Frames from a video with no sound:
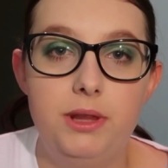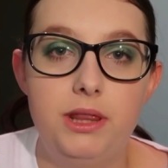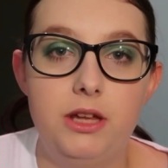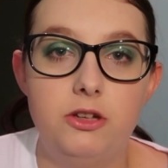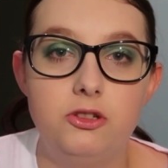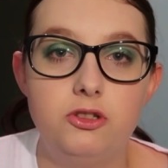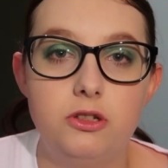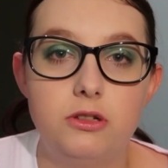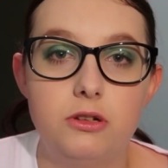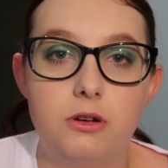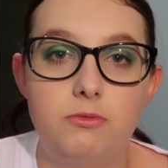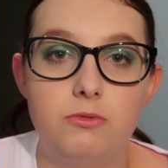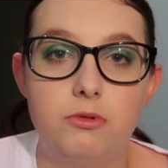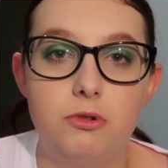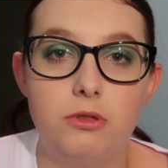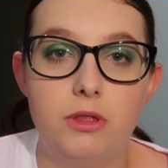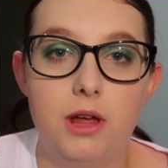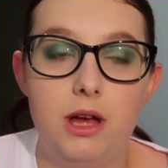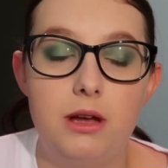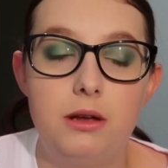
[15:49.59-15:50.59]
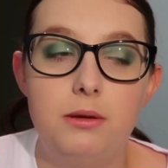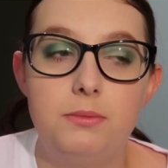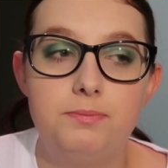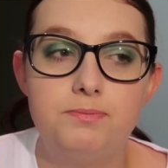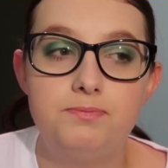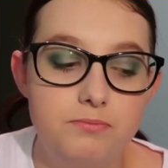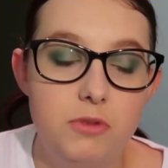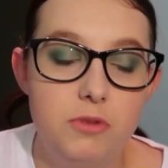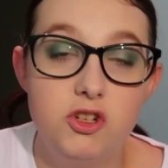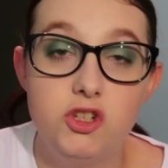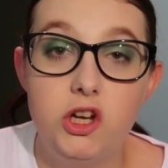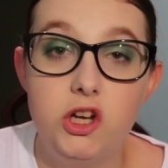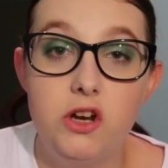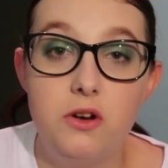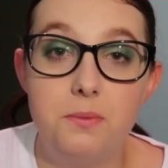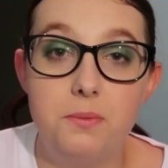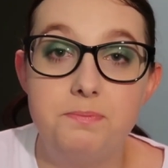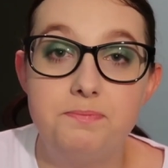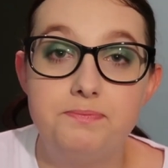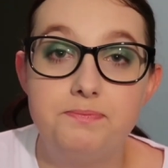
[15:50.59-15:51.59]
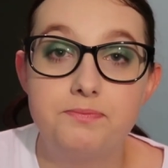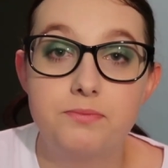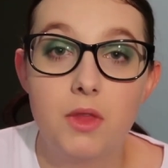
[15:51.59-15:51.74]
that she'd come through there, but she didn't.